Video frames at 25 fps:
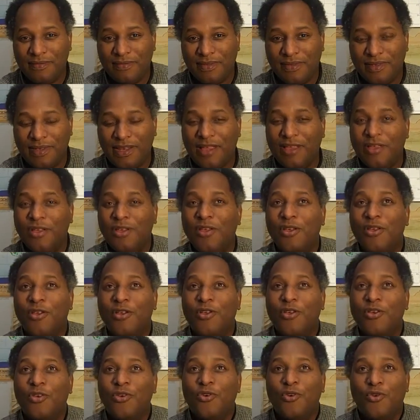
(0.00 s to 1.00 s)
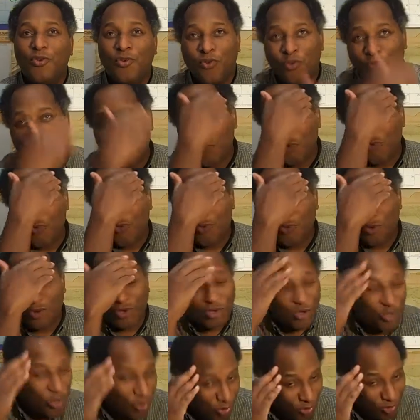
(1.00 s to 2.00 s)
It's like,
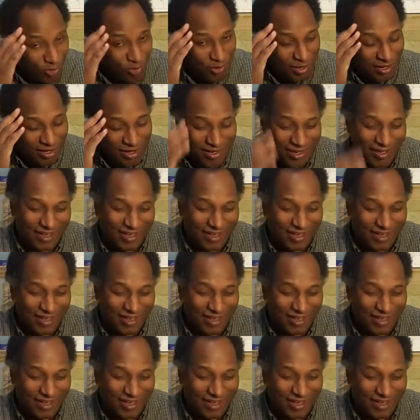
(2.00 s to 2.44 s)
whew.